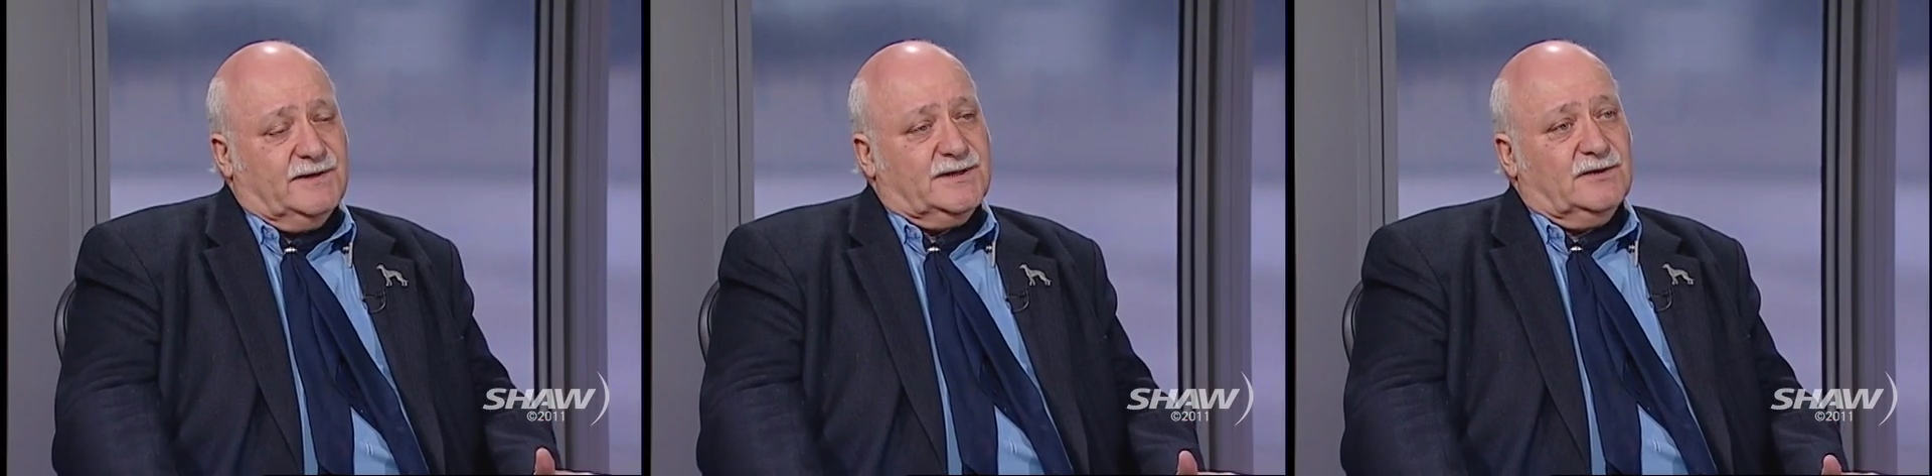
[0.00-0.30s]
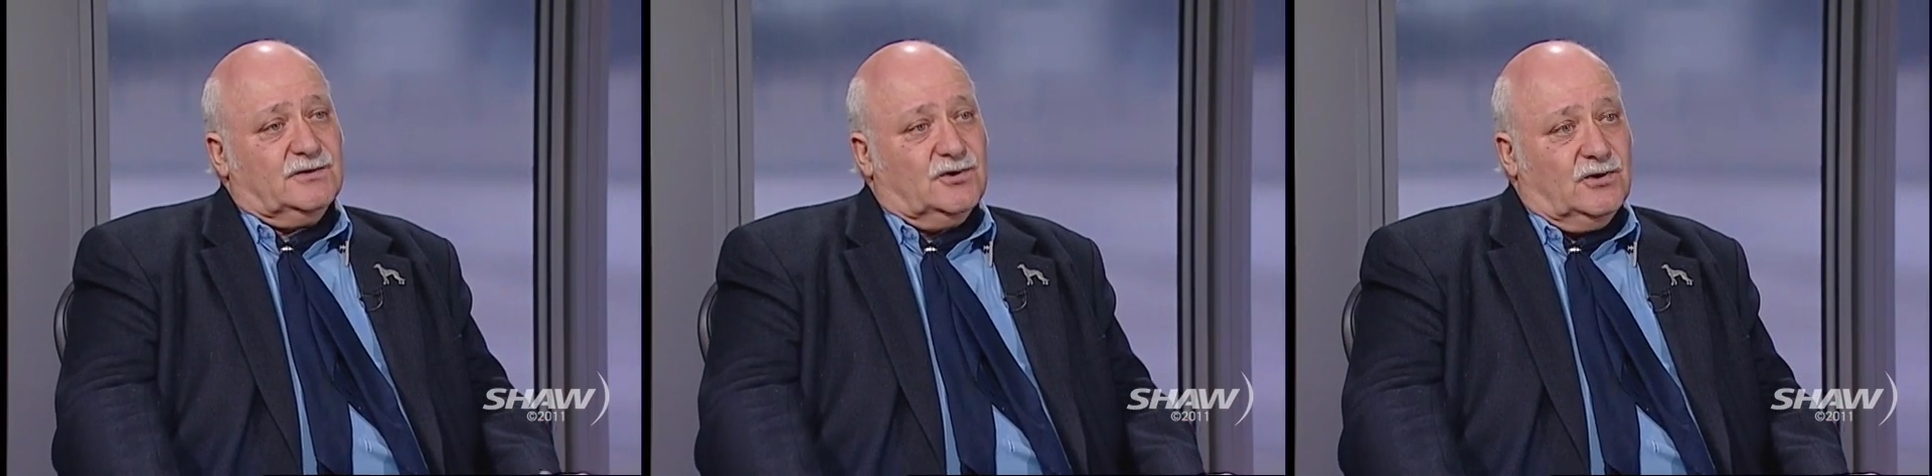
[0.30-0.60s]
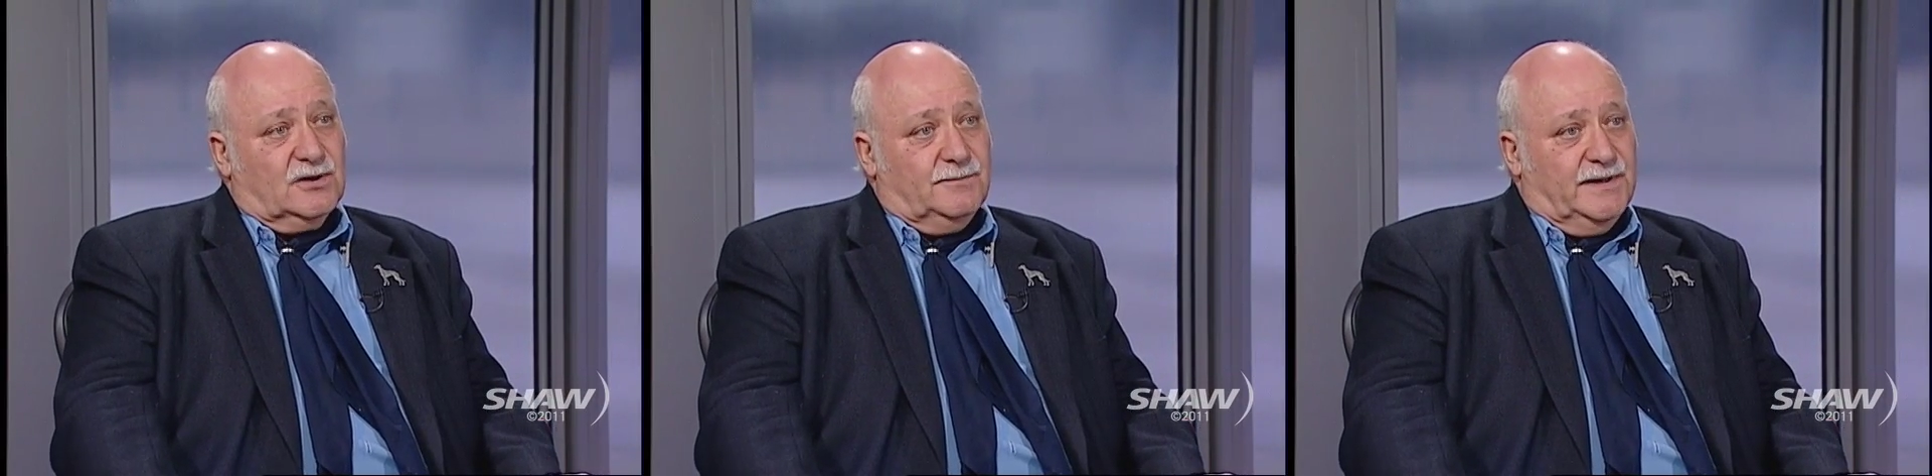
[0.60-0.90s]
single
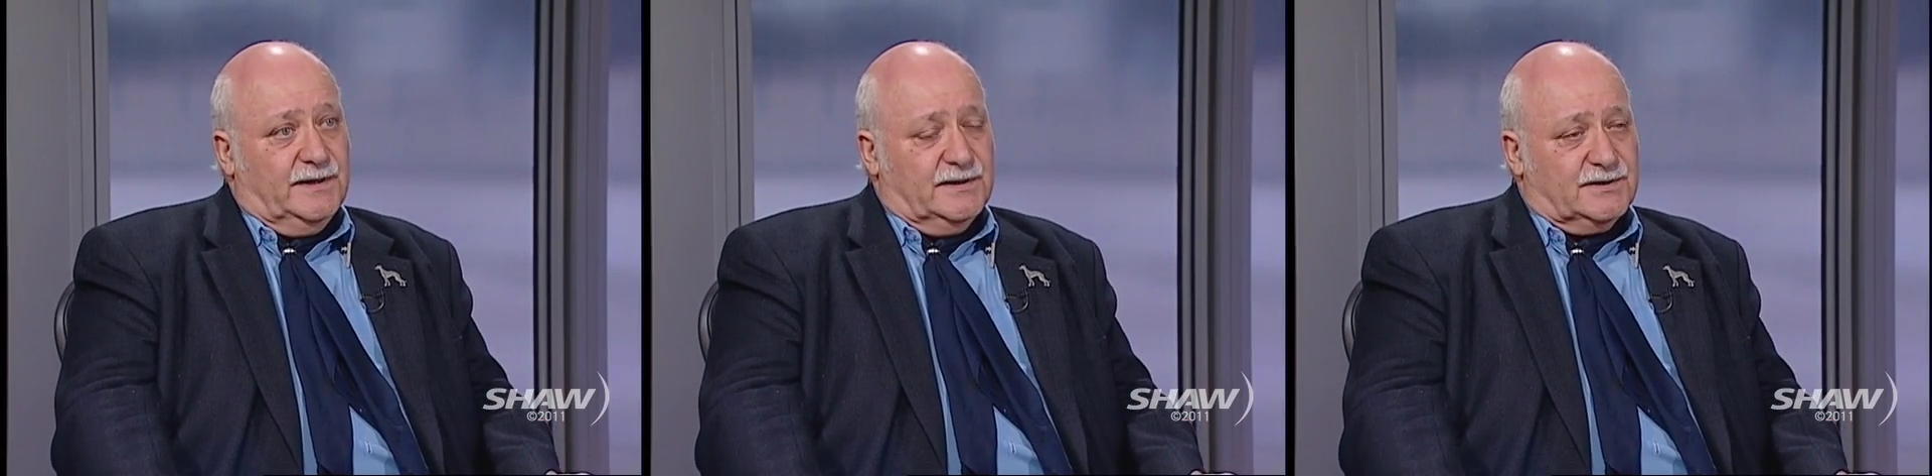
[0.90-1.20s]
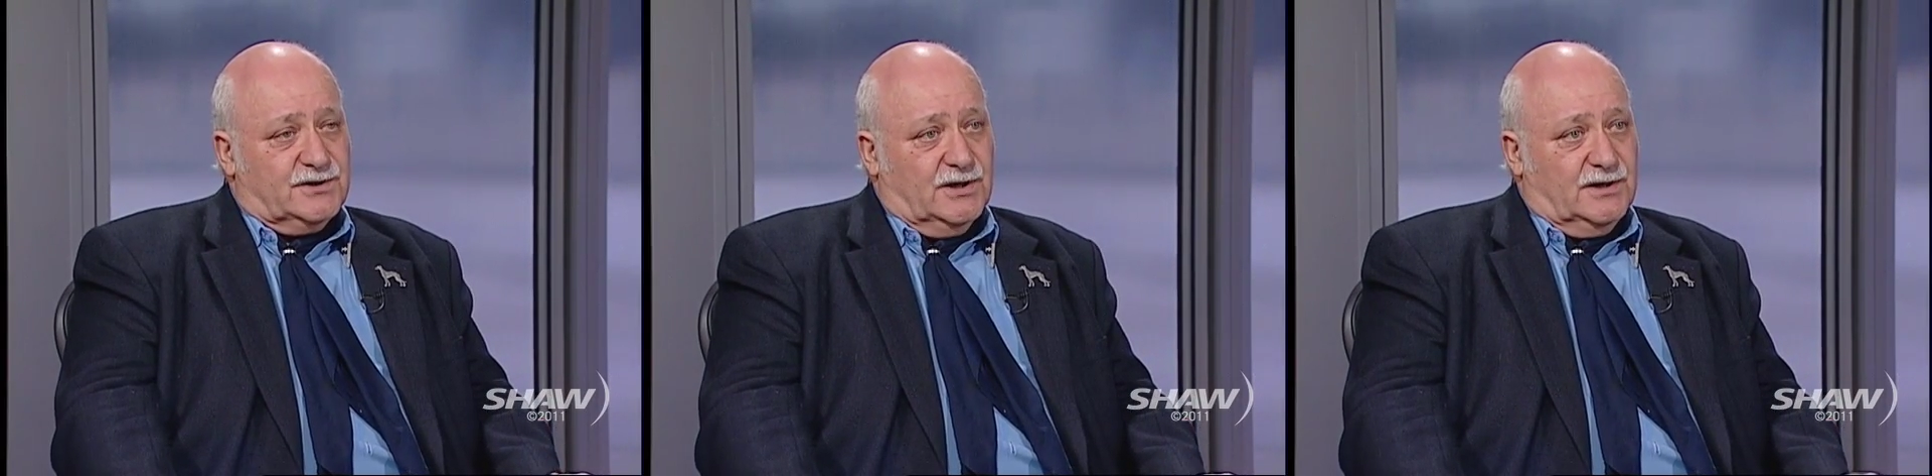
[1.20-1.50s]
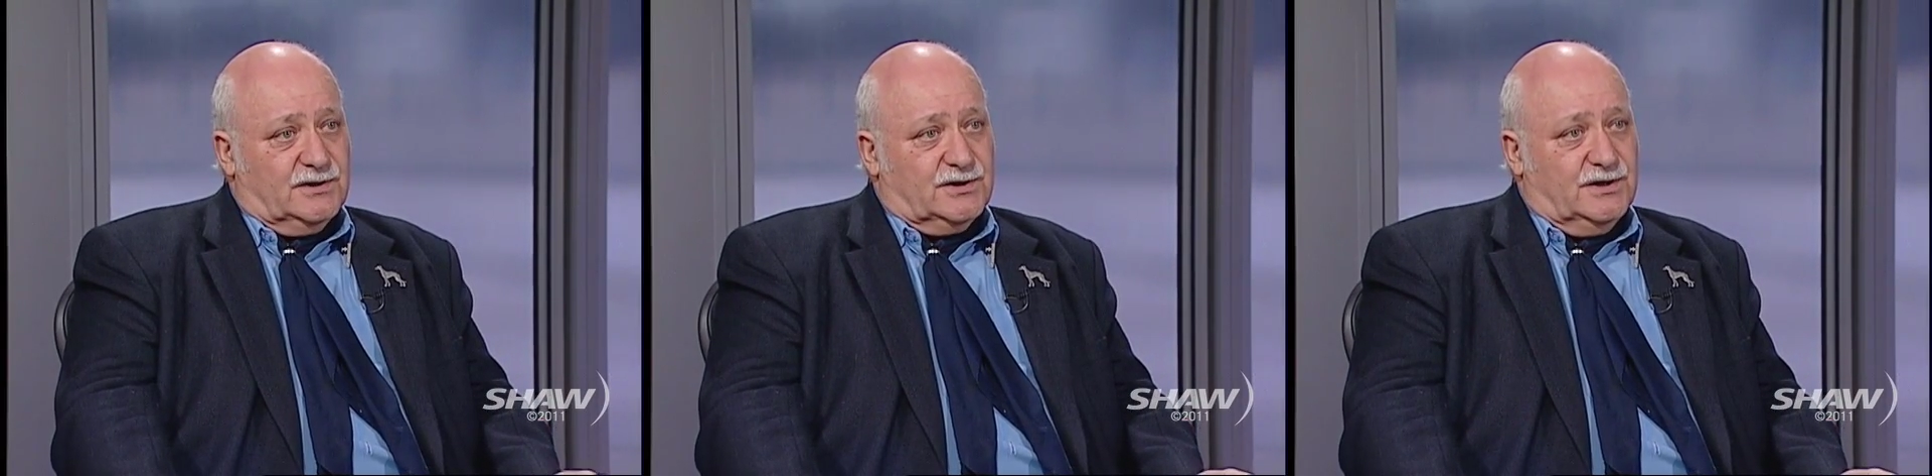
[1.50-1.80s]
dog obedience
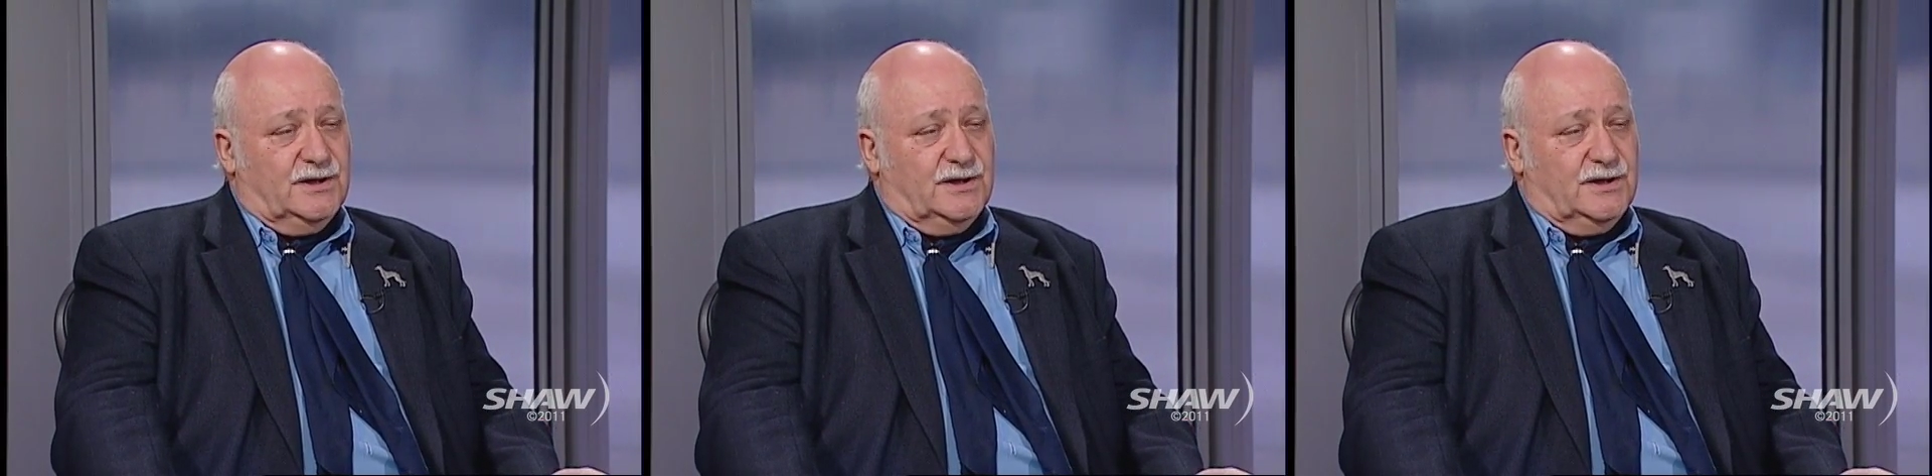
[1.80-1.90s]
judge